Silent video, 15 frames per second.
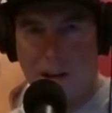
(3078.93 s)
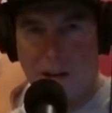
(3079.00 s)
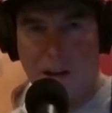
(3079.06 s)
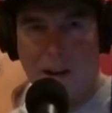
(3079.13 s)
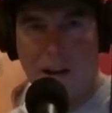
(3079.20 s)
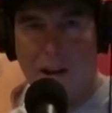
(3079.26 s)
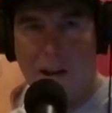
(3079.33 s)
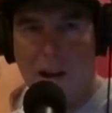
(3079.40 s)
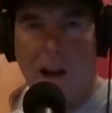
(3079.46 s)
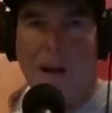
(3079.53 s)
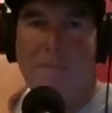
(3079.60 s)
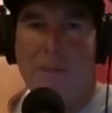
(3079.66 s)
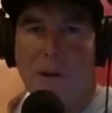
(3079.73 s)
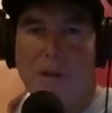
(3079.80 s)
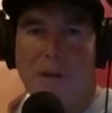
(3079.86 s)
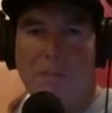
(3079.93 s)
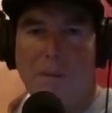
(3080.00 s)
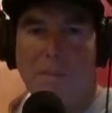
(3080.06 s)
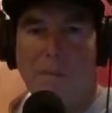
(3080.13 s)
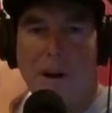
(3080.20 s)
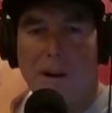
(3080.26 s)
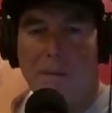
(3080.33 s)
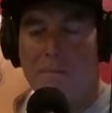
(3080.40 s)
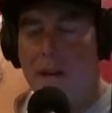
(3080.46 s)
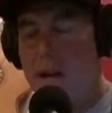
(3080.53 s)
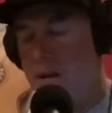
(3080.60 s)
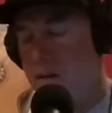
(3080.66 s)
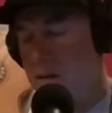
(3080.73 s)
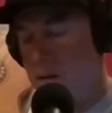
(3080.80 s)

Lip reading: not built to be bottomed out.